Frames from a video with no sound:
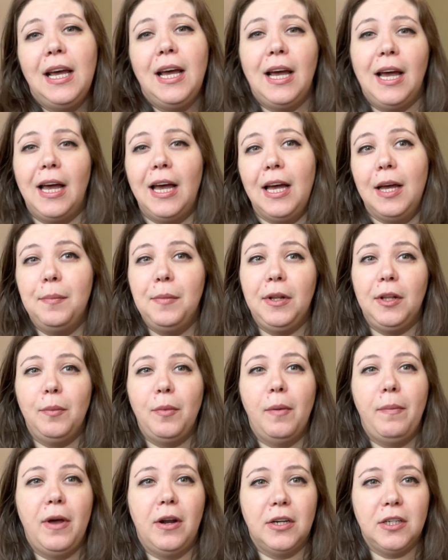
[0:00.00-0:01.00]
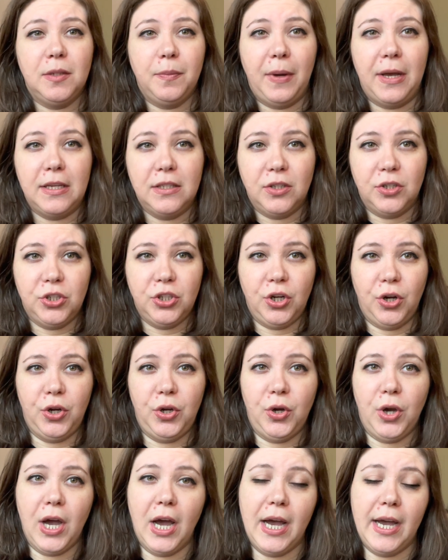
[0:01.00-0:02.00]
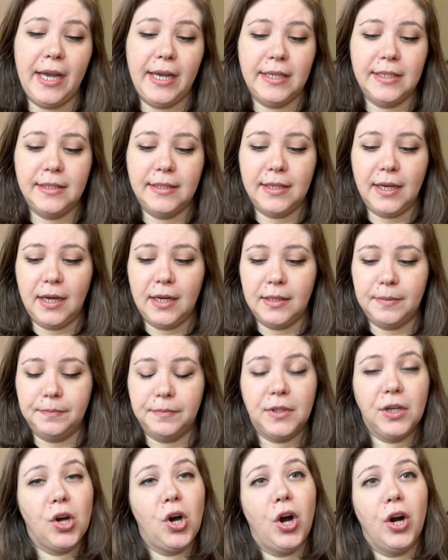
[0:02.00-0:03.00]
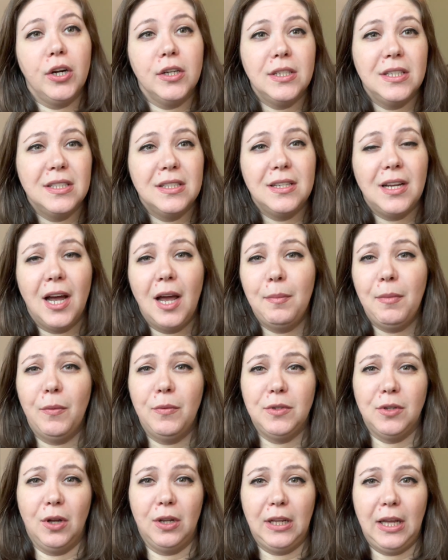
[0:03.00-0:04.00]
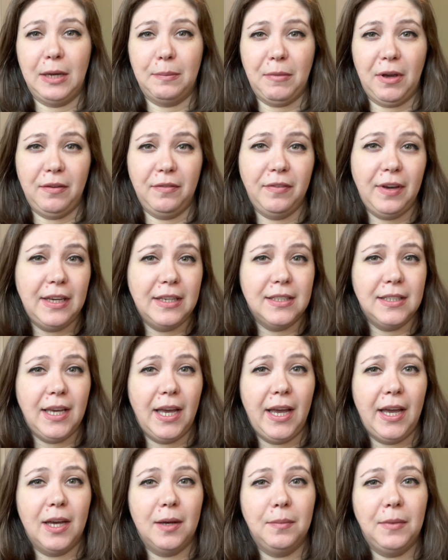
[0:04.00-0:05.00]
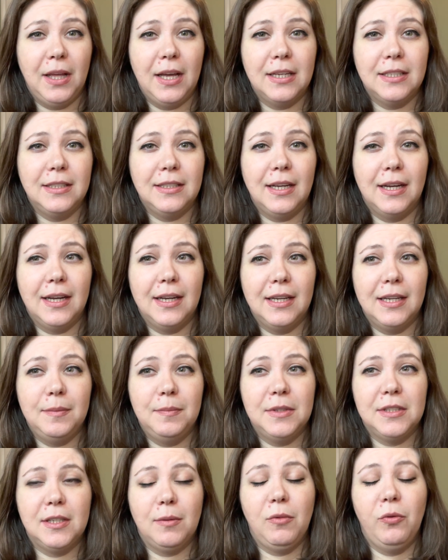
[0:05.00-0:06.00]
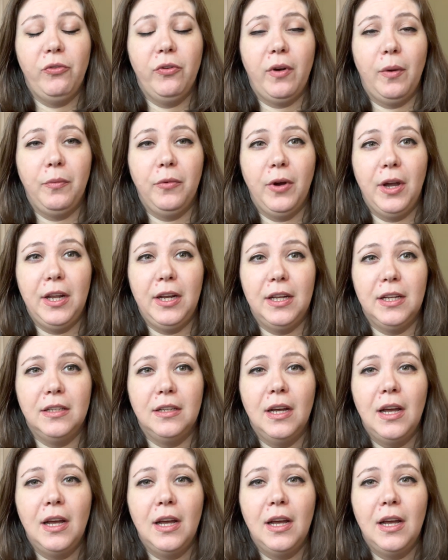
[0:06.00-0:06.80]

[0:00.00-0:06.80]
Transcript: I'm in a little bit better space to show you guys the cards this time. I was on like my face cam last time. This time we upgraded.